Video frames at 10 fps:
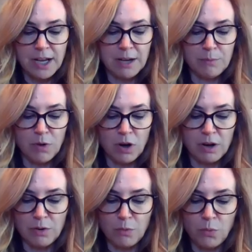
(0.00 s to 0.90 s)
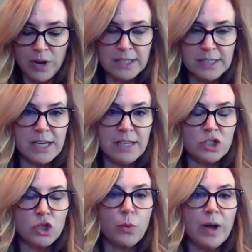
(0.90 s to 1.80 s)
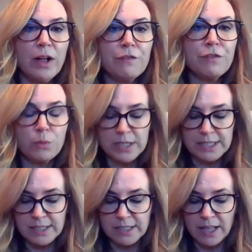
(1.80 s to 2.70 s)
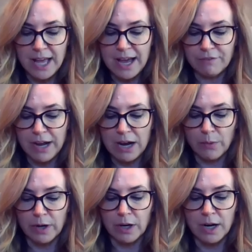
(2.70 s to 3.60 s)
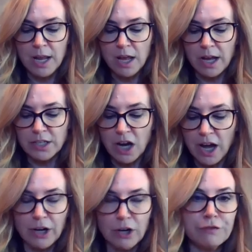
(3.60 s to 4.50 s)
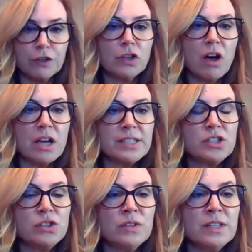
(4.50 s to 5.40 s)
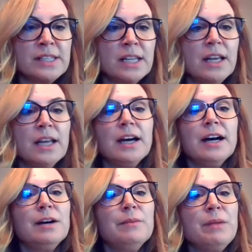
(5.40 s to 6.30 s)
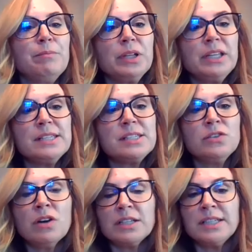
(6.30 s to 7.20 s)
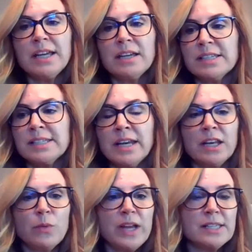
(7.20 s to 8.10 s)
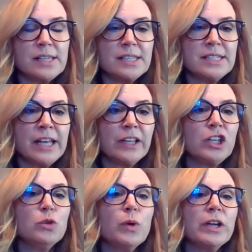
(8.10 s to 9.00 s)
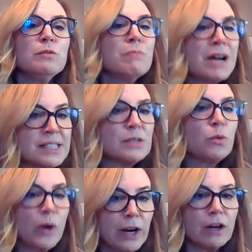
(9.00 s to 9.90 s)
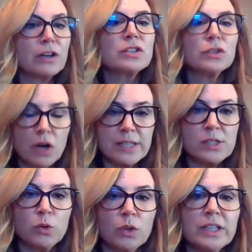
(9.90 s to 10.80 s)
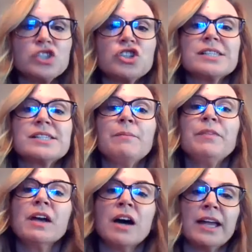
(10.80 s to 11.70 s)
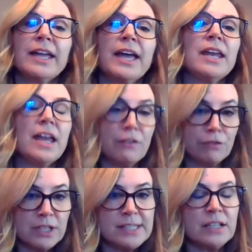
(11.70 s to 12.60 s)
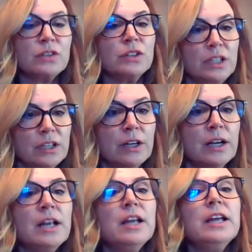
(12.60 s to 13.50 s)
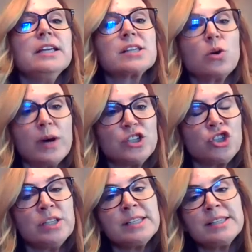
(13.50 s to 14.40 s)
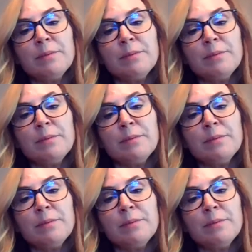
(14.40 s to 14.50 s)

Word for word: On Wednesday the 12th, we still have our attire for law students. And please do not take this in any way as us telling you what you must wear to law school. It's just something I get every single year is questions.